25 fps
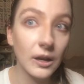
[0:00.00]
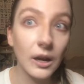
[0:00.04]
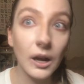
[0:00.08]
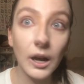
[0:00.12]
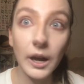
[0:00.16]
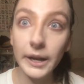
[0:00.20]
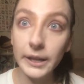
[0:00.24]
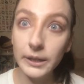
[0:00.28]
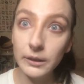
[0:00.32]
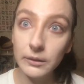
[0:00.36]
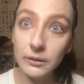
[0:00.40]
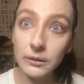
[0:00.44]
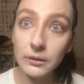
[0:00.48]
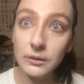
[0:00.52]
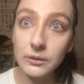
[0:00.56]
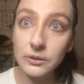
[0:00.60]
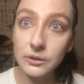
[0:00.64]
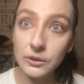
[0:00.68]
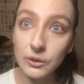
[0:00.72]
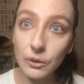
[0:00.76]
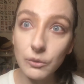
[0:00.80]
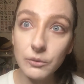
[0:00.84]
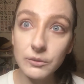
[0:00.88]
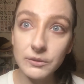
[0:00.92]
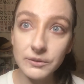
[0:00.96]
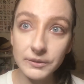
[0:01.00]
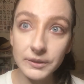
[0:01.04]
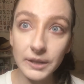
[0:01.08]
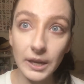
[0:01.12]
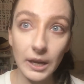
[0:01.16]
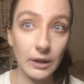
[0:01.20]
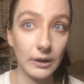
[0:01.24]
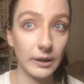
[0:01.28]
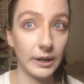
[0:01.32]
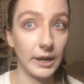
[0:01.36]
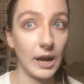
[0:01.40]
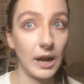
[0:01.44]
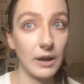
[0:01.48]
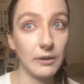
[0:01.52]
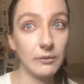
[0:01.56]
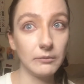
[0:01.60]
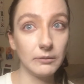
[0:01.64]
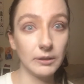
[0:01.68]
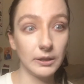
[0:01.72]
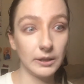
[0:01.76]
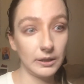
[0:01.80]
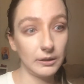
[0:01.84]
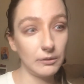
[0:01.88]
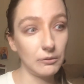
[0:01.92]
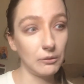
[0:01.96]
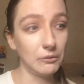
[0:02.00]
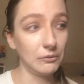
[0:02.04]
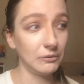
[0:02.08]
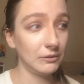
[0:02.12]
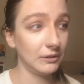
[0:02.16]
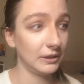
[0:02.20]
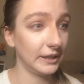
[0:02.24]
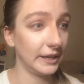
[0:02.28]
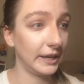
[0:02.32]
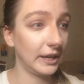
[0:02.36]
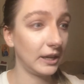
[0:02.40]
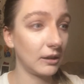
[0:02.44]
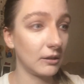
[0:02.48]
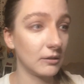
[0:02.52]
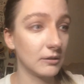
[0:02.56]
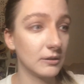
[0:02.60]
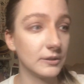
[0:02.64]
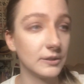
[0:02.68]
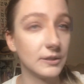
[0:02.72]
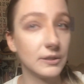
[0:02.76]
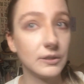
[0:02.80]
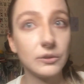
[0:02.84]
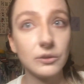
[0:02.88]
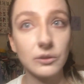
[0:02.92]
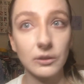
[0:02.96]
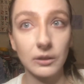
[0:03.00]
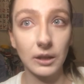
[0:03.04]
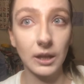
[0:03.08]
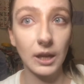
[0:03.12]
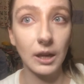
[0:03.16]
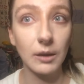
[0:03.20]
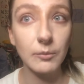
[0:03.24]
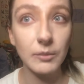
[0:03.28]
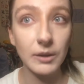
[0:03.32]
I look so scary. I really don't like how this is looking,